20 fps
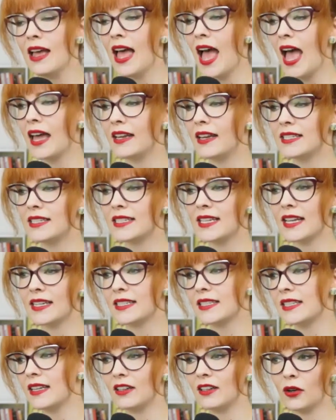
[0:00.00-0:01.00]
And he
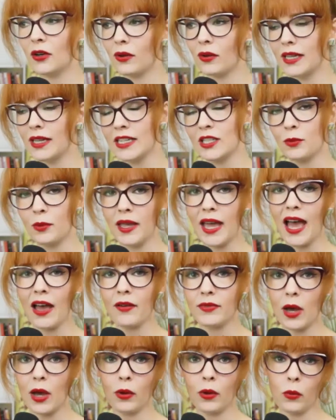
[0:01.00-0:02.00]
says that, you know, unless we
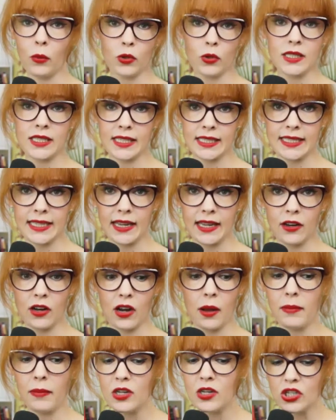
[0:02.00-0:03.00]
have that, we won't succeed on
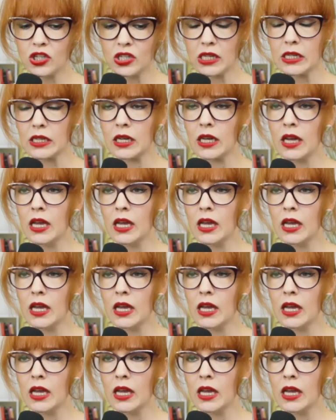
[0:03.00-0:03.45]
our mission.